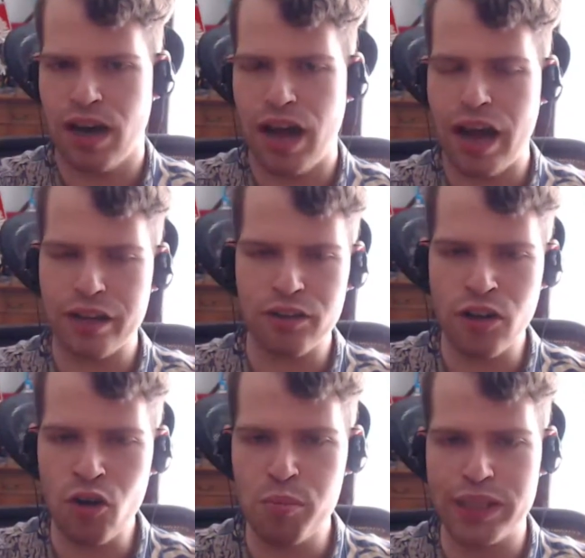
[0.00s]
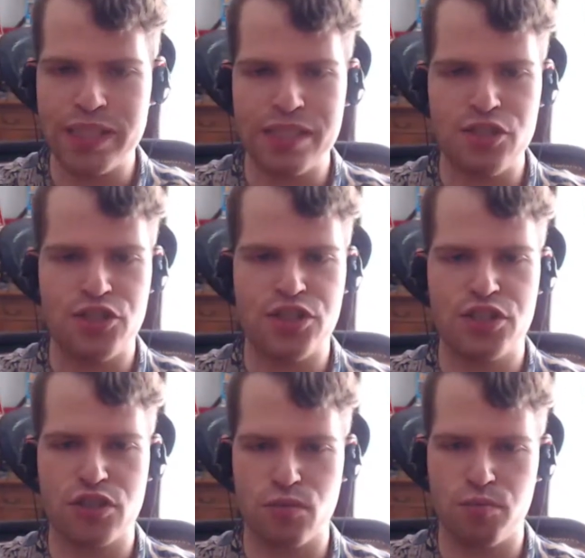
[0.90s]
I don't know but this is just
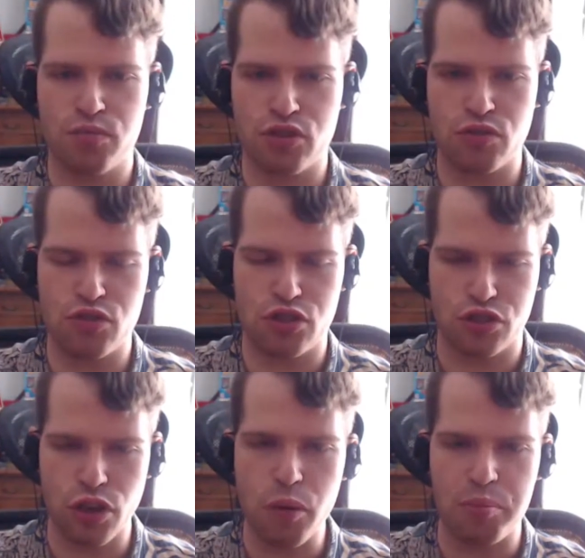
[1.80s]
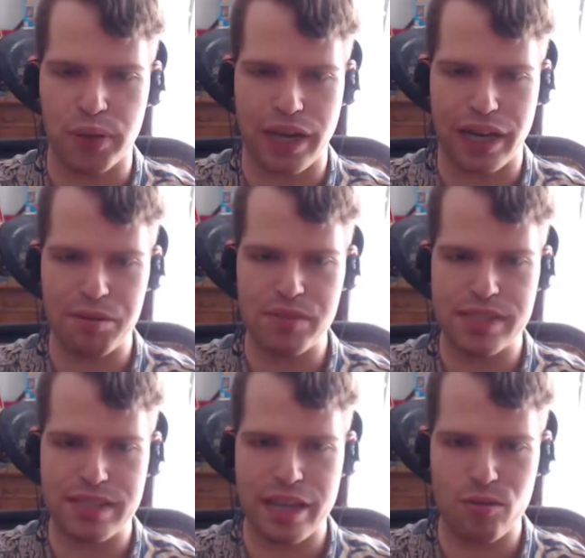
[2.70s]
so so stupid and let me
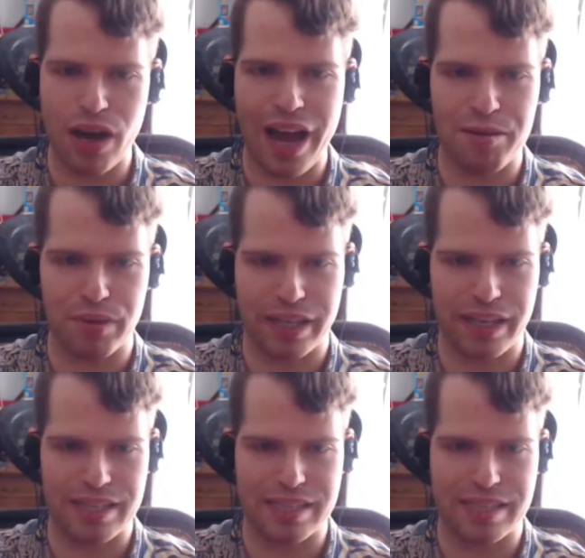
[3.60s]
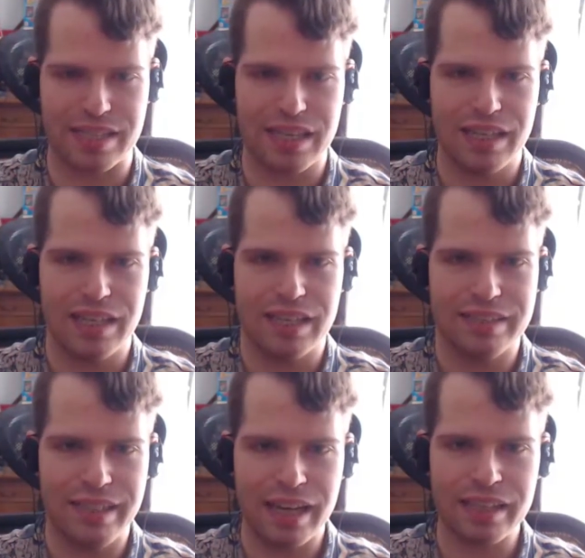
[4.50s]
say why because
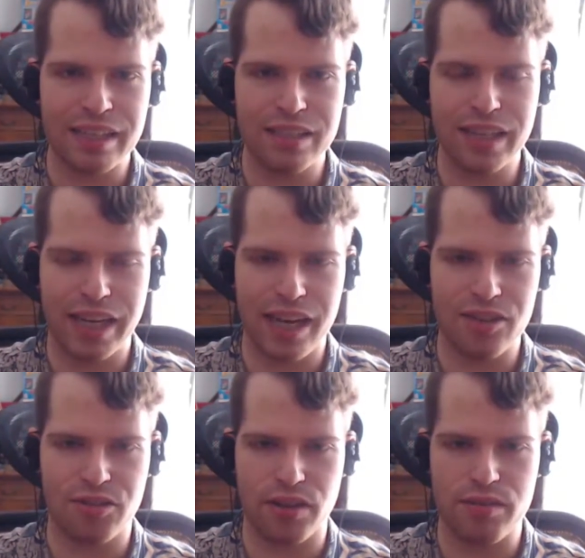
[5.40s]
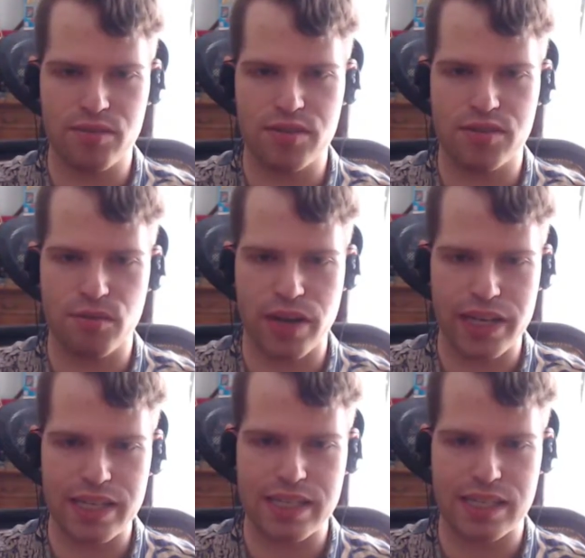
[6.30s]
Donkey Kong Country was
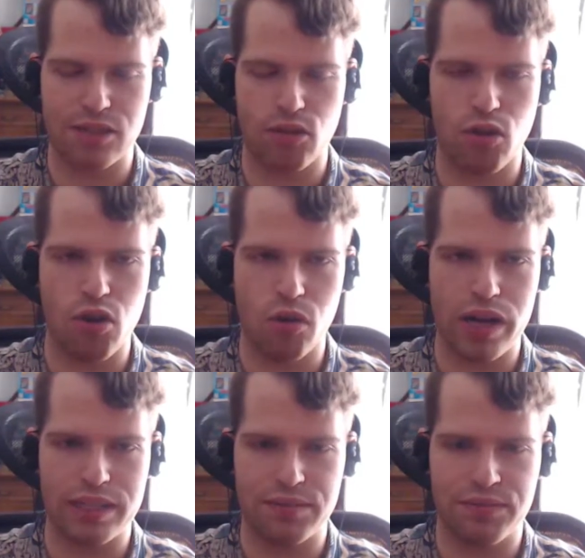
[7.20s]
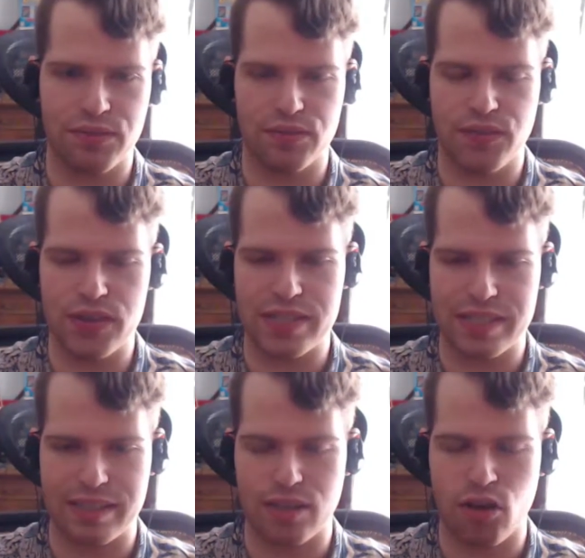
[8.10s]
released already
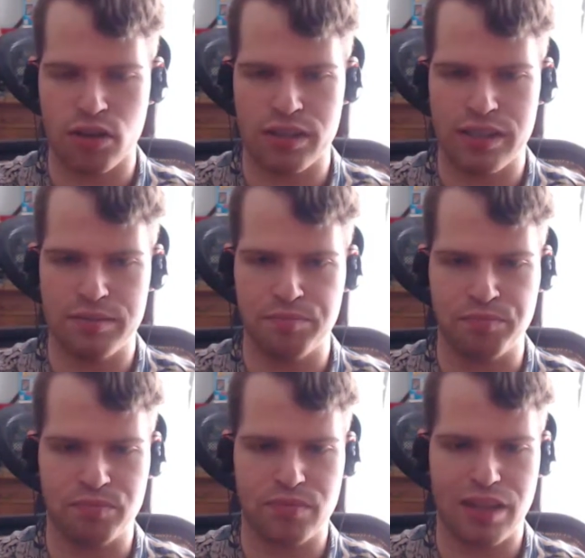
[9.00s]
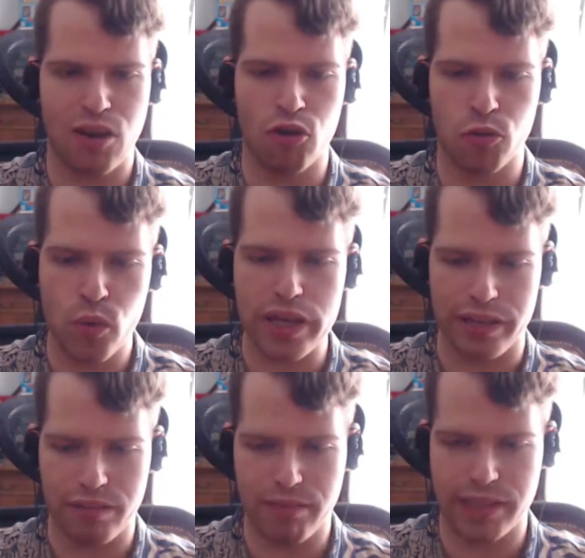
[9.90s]
first on um, on Wii
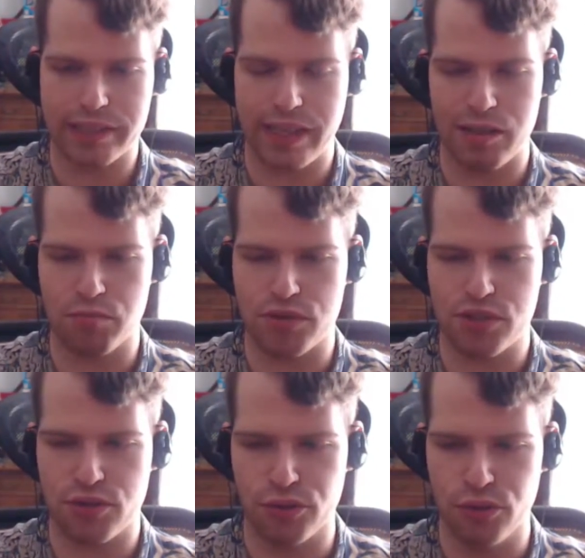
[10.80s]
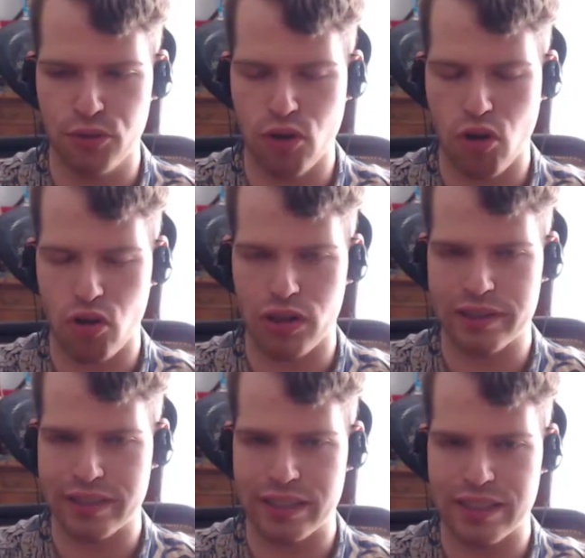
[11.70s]
when it comes to all
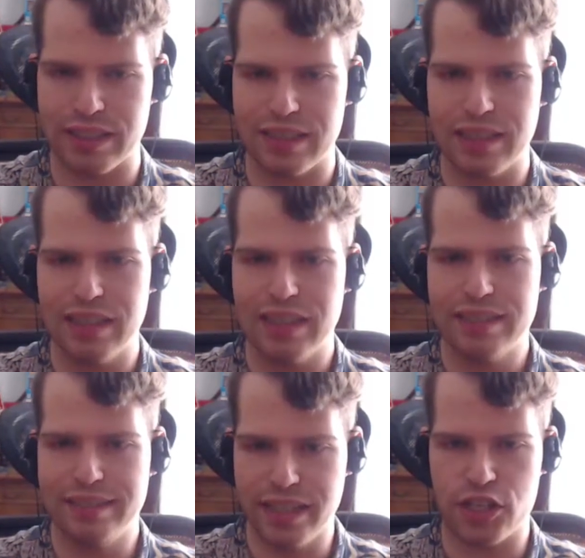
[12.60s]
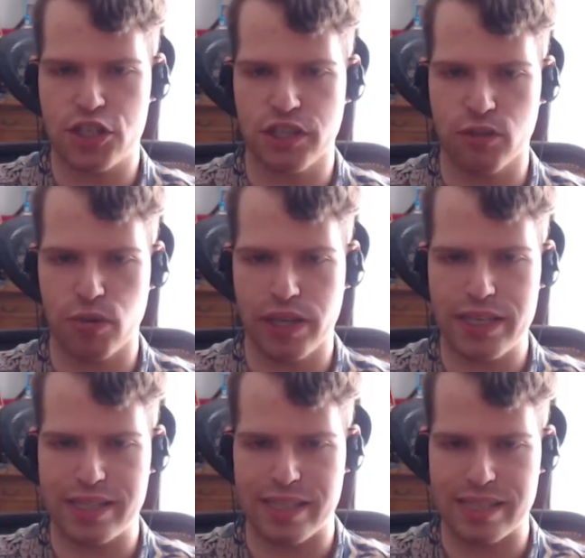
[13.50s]
the digital
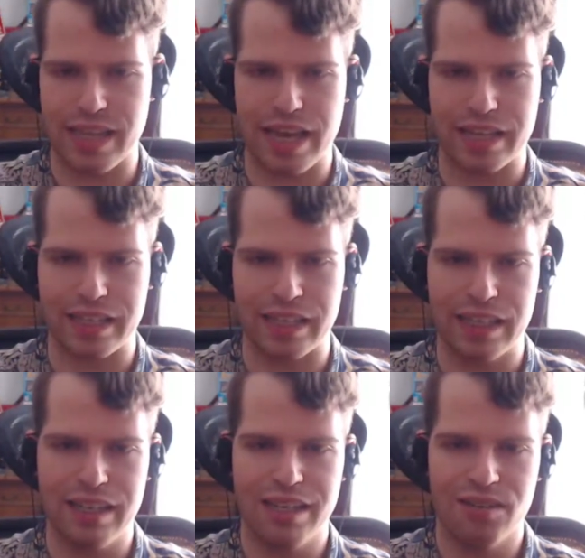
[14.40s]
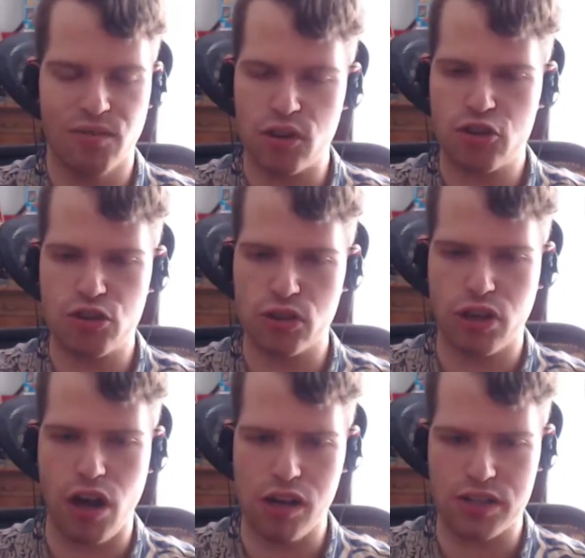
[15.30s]
releases like uh, Virtual
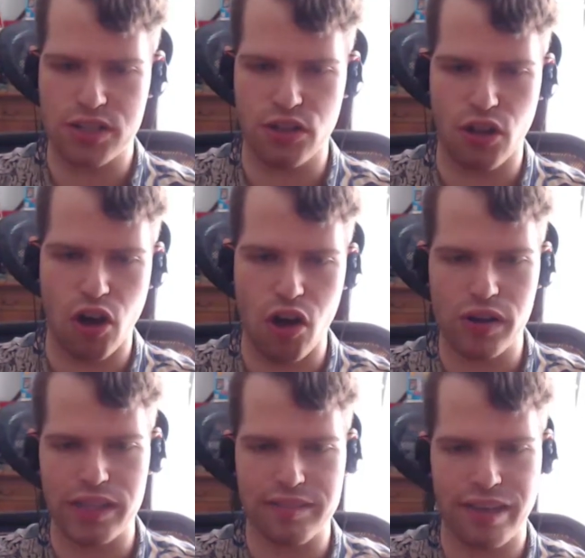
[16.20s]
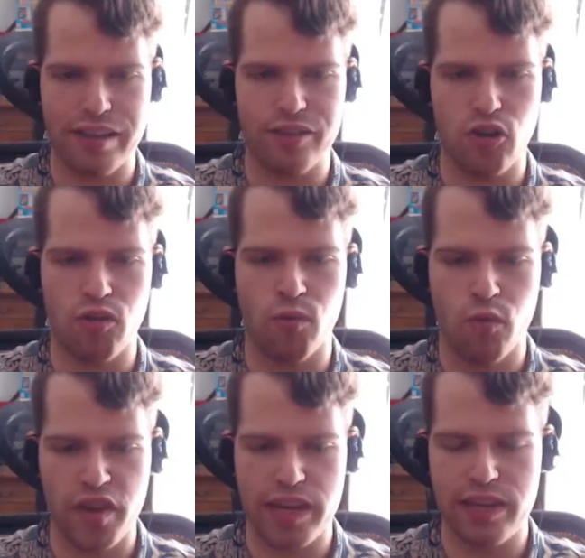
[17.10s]
Console on Nintendo
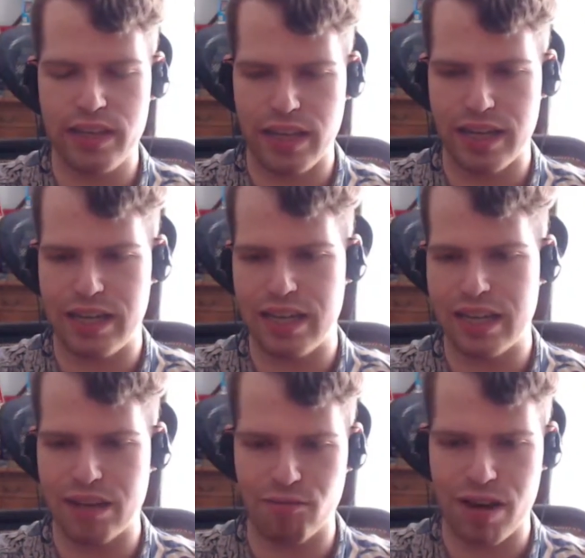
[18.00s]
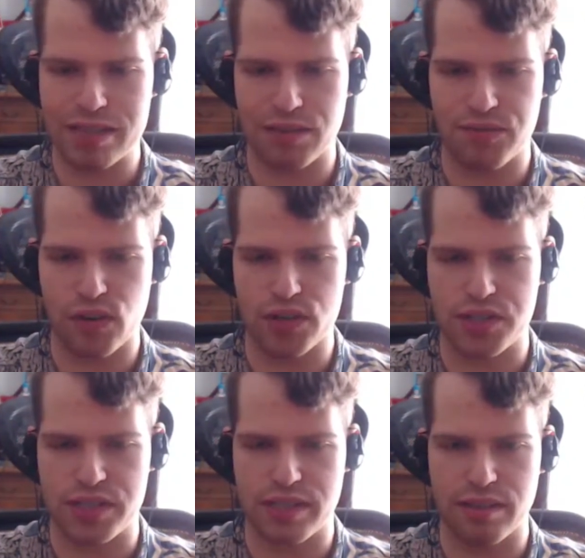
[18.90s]
Wii uh, was the
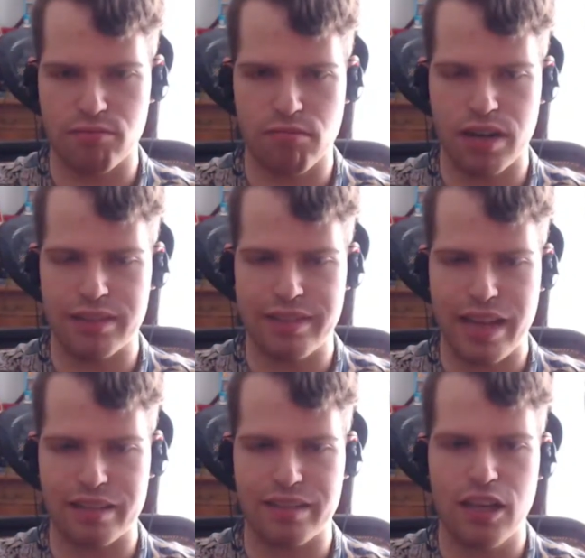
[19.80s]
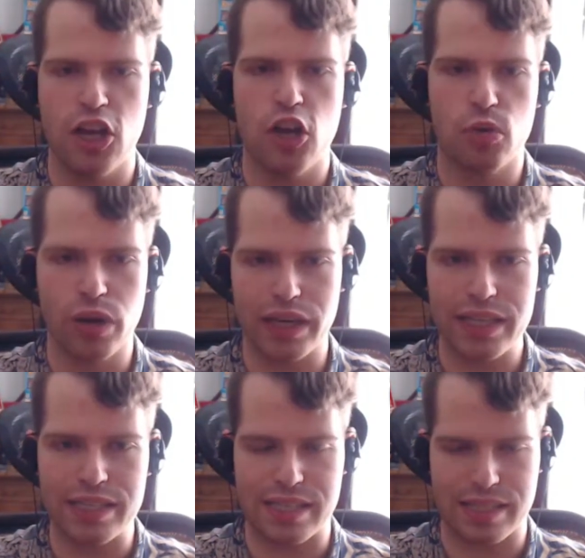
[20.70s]
first uh, one that
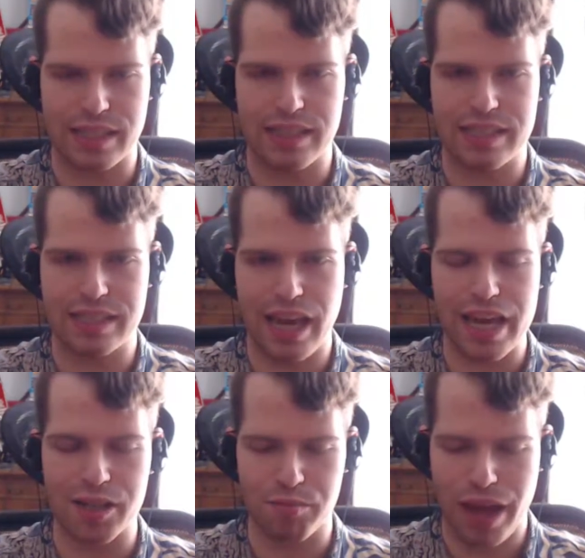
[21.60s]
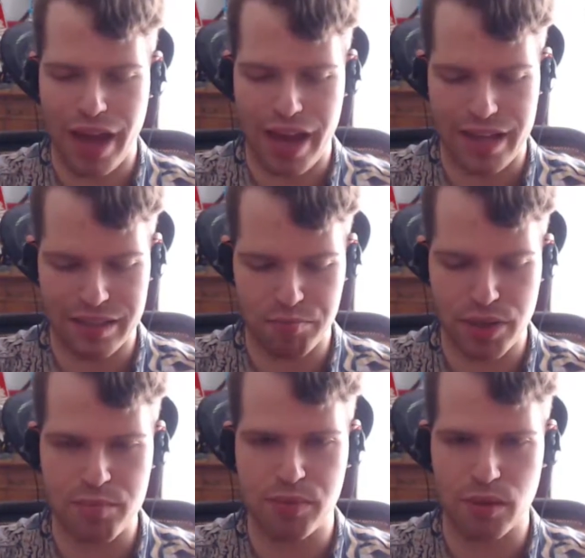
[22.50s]
released this game and the
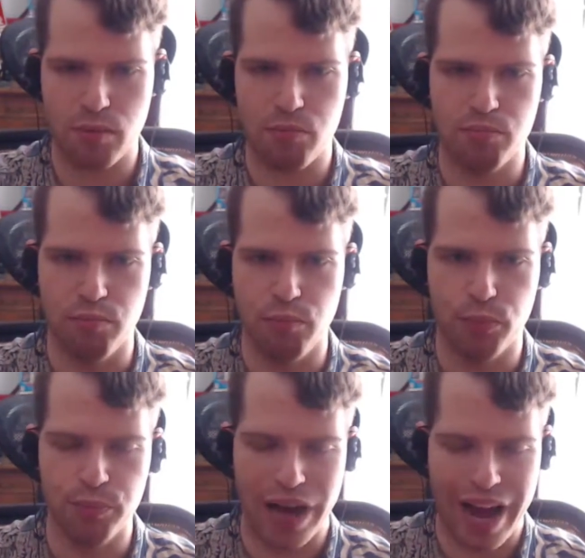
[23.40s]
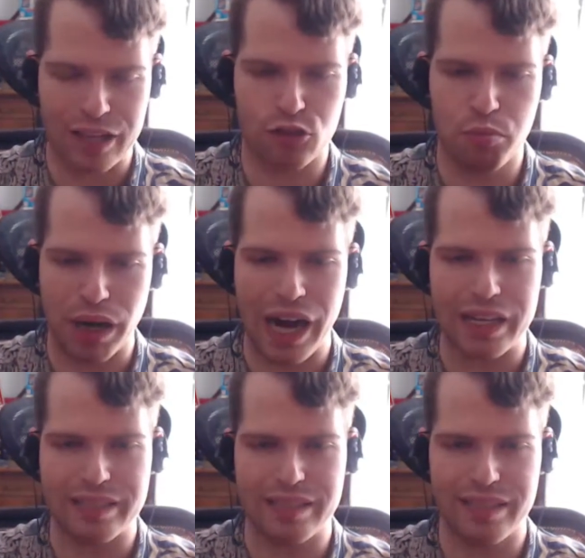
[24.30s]
people had to buy
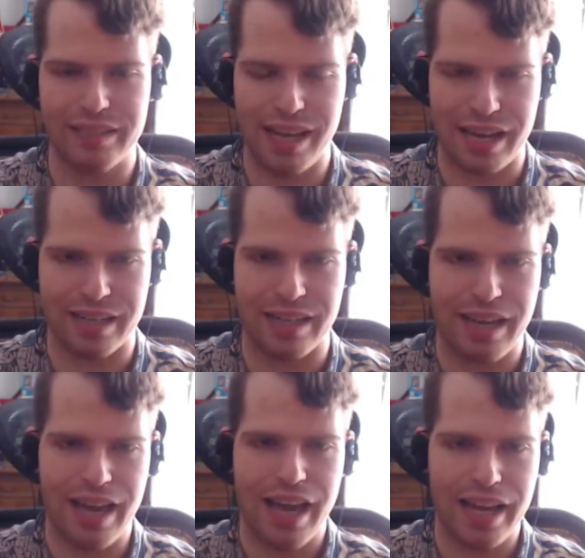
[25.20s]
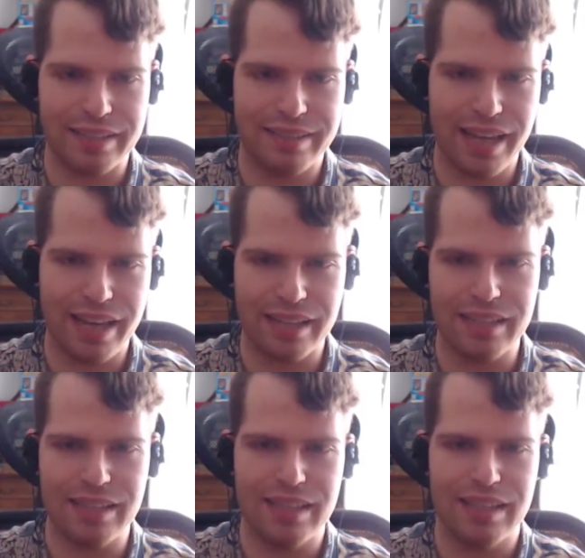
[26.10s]
it uh, then. And then